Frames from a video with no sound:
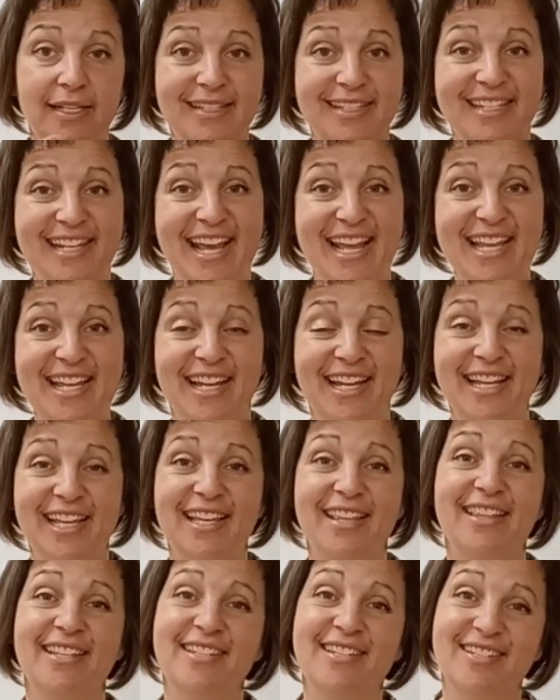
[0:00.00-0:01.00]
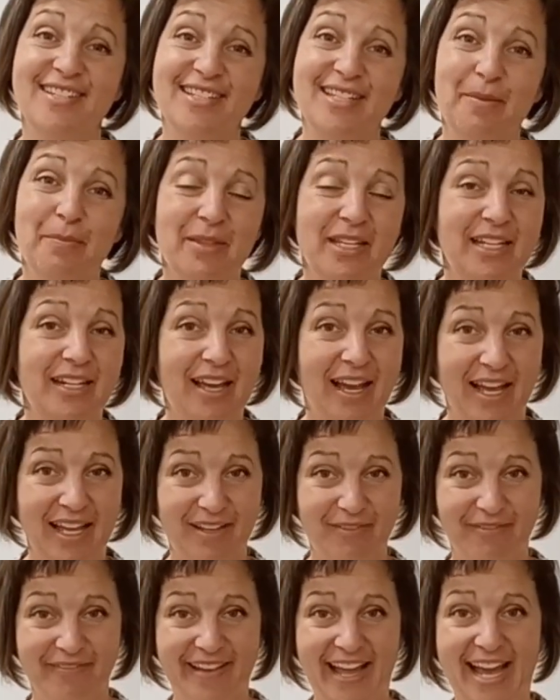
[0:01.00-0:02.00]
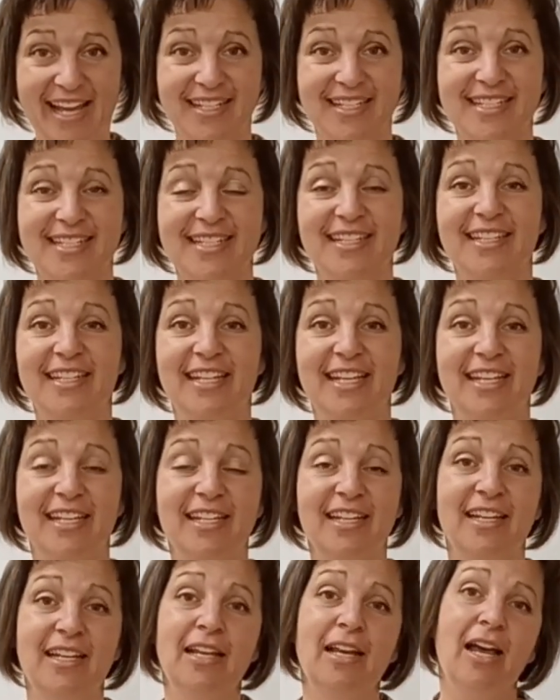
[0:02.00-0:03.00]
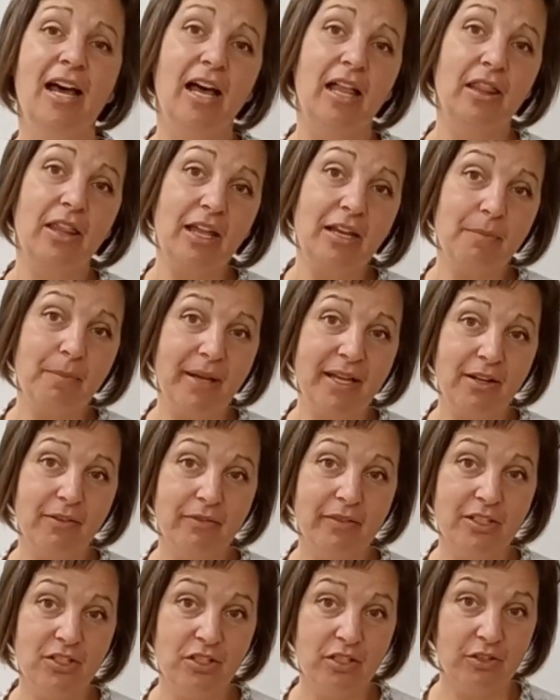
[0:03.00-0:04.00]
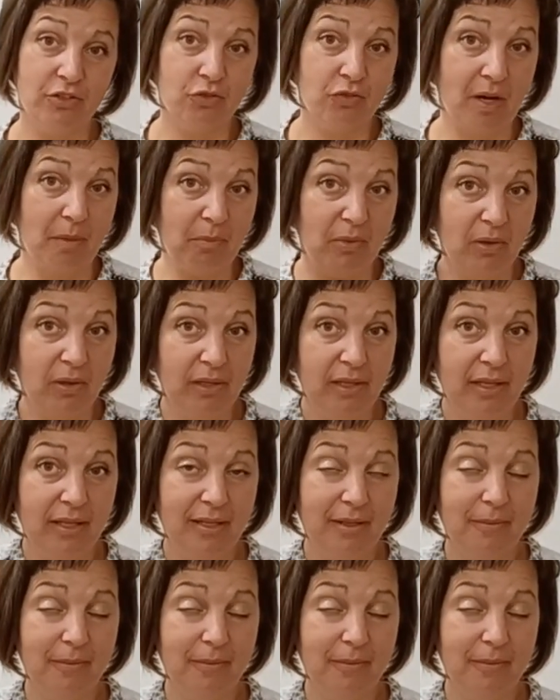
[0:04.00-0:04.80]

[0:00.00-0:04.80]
today. This is something I vastly need. A lot of my original trouble,